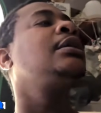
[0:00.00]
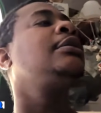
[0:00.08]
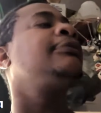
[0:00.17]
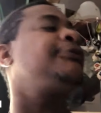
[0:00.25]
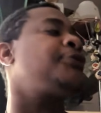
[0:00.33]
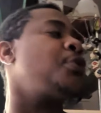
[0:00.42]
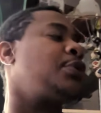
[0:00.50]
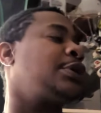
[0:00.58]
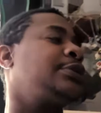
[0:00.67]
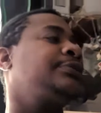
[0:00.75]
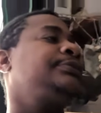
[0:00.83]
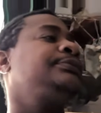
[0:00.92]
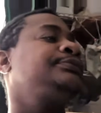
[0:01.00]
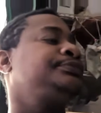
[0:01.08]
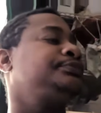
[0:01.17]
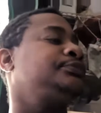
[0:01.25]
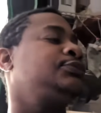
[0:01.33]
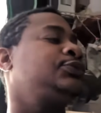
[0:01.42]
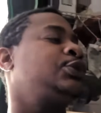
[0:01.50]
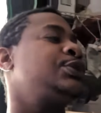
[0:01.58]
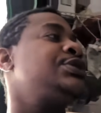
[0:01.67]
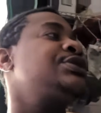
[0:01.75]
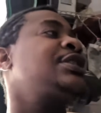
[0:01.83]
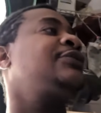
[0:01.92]
4. 3,
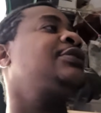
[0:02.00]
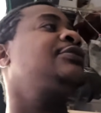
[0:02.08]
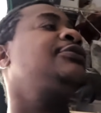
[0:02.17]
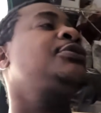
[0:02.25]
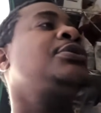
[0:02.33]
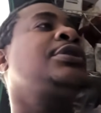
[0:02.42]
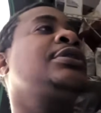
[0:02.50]
7, and 4.